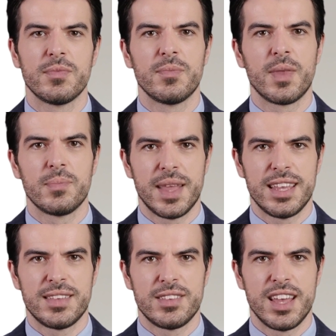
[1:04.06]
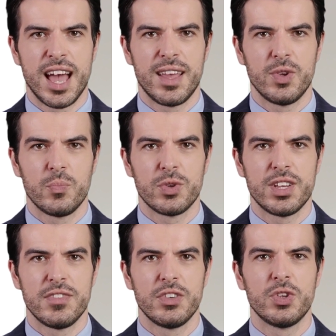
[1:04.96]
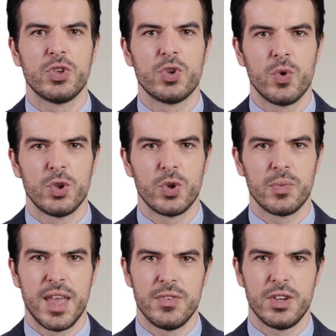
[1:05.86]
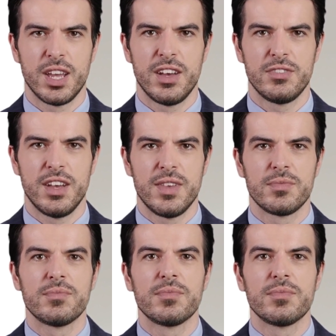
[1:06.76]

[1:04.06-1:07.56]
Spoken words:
but making this a habit would definitely shorten your battery lifetime.